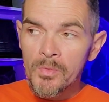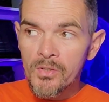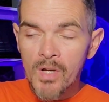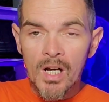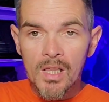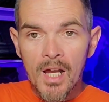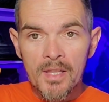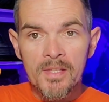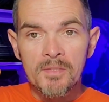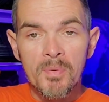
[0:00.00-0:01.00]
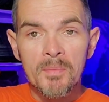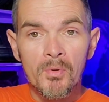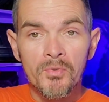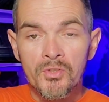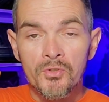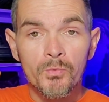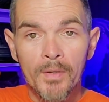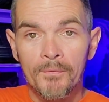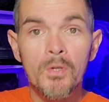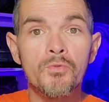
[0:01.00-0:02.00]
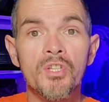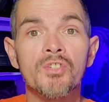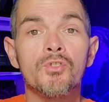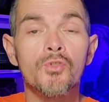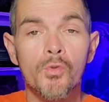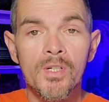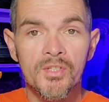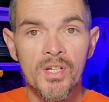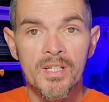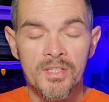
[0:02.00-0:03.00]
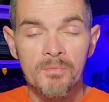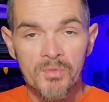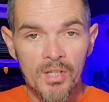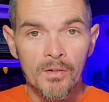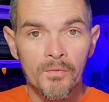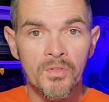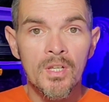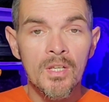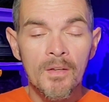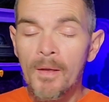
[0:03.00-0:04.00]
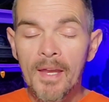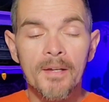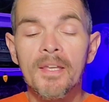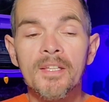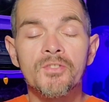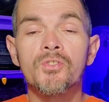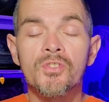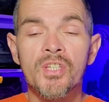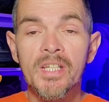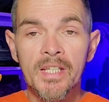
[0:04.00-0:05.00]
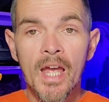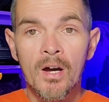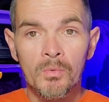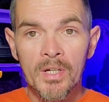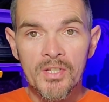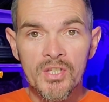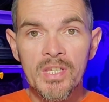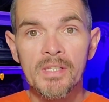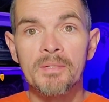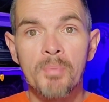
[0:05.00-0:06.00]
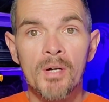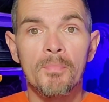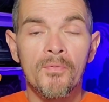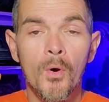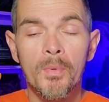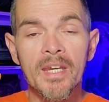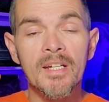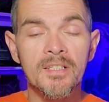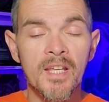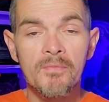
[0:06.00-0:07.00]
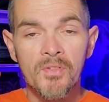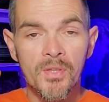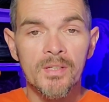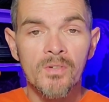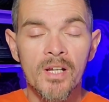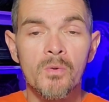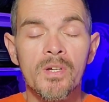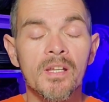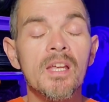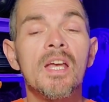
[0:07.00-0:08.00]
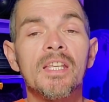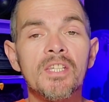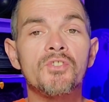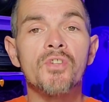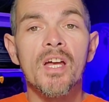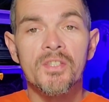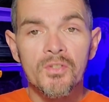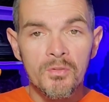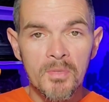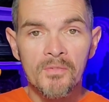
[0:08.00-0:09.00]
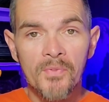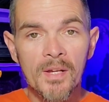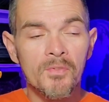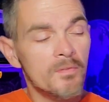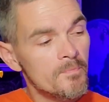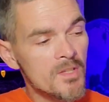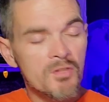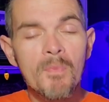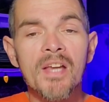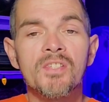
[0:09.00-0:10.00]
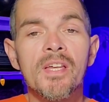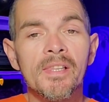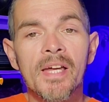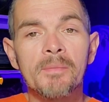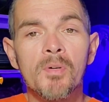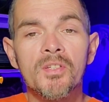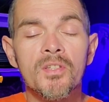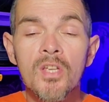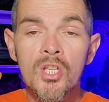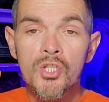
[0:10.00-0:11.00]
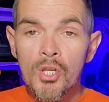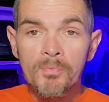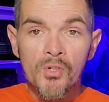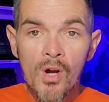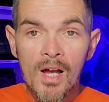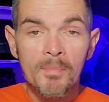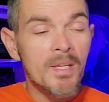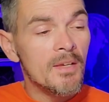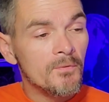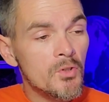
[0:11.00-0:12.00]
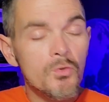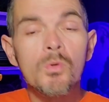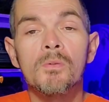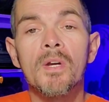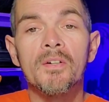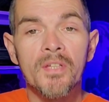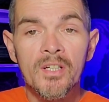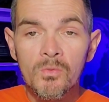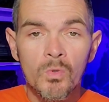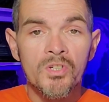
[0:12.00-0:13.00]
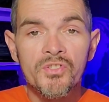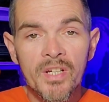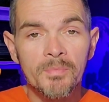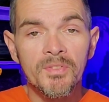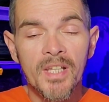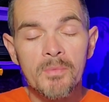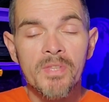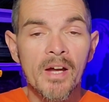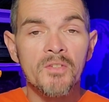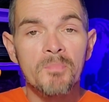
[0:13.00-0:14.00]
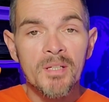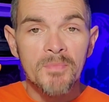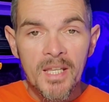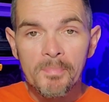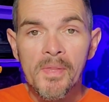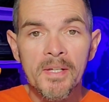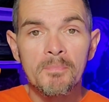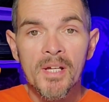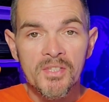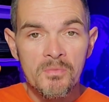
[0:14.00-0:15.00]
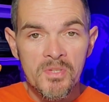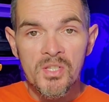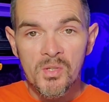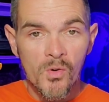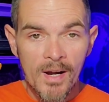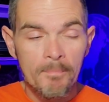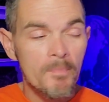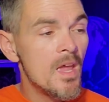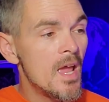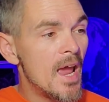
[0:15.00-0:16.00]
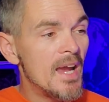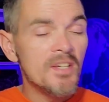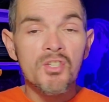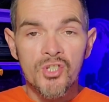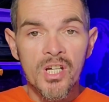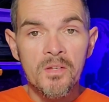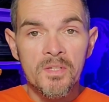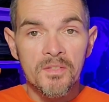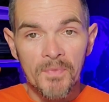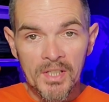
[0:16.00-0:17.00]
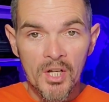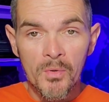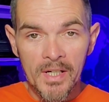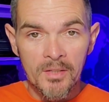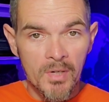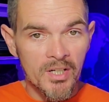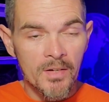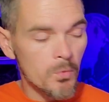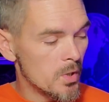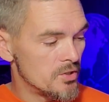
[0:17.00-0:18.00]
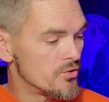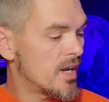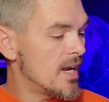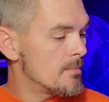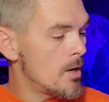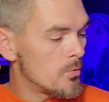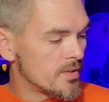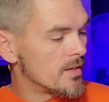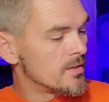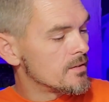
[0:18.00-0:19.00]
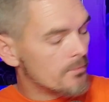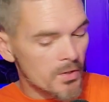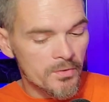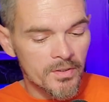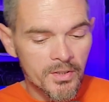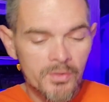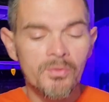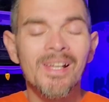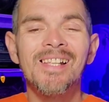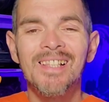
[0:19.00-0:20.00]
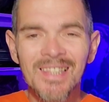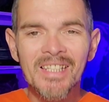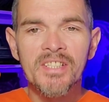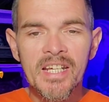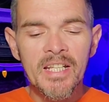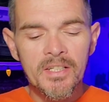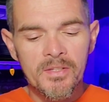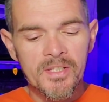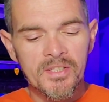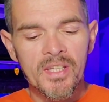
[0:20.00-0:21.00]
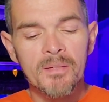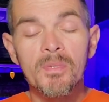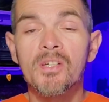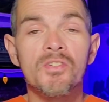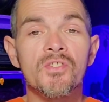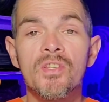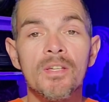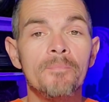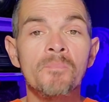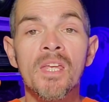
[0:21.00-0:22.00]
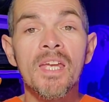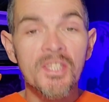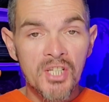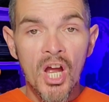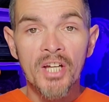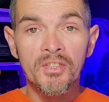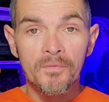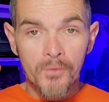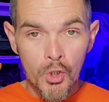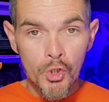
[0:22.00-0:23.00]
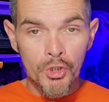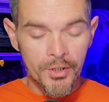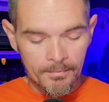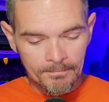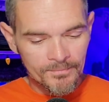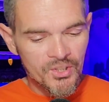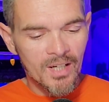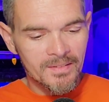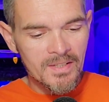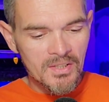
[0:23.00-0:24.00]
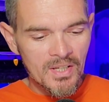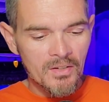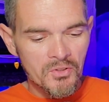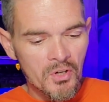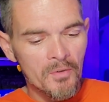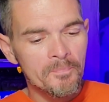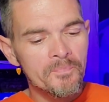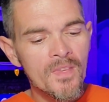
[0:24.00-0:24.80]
You got a lot of these people just refusing to criticize themselves, and it's just getting outright silly. But before we get into everything right quick, I need you guys to do me a favor. Smash that like button. Subscribe if you're new around here and want to stay up to date with how you're being manipulated by some of this crap. And share this video anywhere and everywhere you can. But without any further ado, let's get into this thing, because it's kind of good. Check this out, y'all.